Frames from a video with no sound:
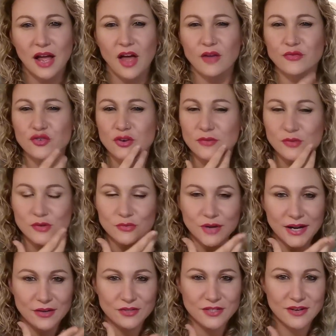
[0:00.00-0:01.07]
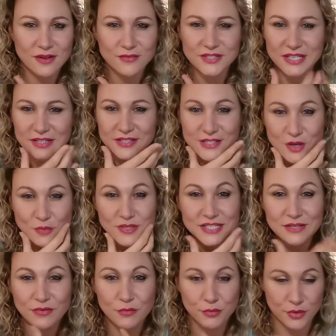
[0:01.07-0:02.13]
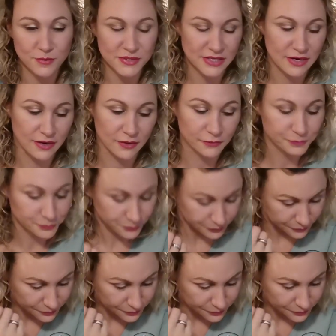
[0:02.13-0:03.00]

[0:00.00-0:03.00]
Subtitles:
I've travelled around and I've seen so many different pubs now.